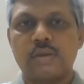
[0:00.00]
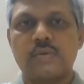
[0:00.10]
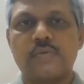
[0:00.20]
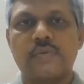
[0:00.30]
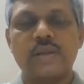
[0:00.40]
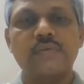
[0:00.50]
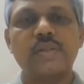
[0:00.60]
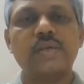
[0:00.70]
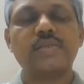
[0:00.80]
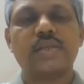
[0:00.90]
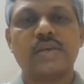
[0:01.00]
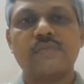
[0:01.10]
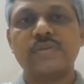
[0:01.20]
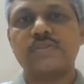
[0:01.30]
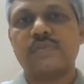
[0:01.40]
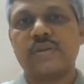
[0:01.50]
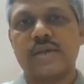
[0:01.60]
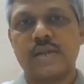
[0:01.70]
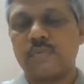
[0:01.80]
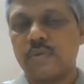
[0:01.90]
Whenever there is a request for
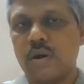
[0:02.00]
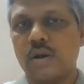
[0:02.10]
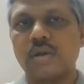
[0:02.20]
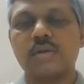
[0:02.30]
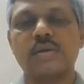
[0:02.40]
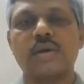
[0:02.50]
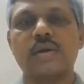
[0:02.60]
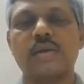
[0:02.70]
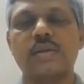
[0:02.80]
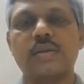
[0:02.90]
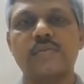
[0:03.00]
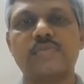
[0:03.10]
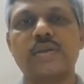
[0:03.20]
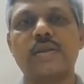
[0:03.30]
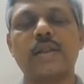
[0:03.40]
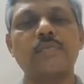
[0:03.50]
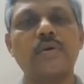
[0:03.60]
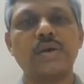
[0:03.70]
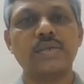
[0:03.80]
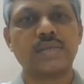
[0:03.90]
data block, and if the data
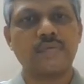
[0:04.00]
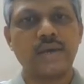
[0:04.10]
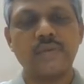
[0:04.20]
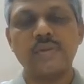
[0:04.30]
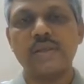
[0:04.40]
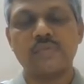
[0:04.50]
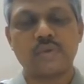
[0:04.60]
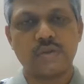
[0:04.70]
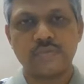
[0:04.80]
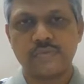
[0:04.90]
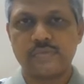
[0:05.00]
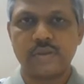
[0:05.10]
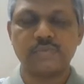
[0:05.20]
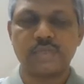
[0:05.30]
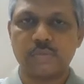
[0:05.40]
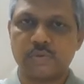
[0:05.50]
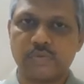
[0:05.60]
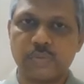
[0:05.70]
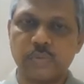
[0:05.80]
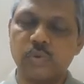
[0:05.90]
block is available in one of the frames in the
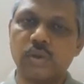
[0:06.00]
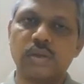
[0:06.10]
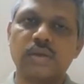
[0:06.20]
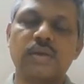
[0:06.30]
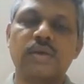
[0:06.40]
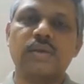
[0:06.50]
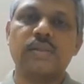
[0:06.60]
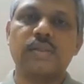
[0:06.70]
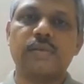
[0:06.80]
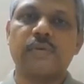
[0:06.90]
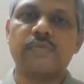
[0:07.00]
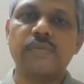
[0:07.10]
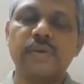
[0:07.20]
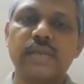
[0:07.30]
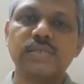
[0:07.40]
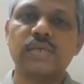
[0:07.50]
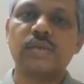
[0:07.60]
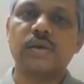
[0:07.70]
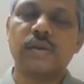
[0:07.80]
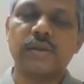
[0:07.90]
buffer pool, the buffer manager
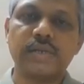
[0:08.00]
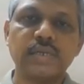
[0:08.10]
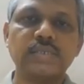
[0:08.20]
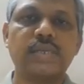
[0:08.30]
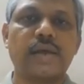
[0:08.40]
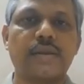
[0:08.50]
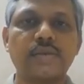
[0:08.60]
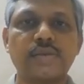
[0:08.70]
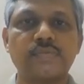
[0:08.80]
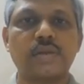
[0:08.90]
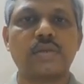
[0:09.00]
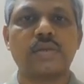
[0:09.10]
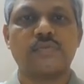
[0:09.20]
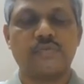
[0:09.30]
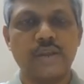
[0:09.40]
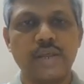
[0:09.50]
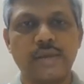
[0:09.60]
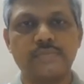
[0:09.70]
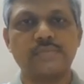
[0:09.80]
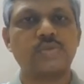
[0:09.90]
returns the address of that uh,
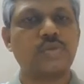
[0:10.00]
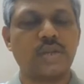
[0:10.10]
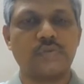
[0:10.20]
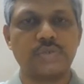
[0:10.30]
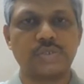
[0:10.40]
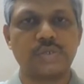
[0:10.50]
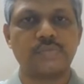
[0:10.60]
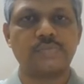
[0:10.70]
frame to the requester.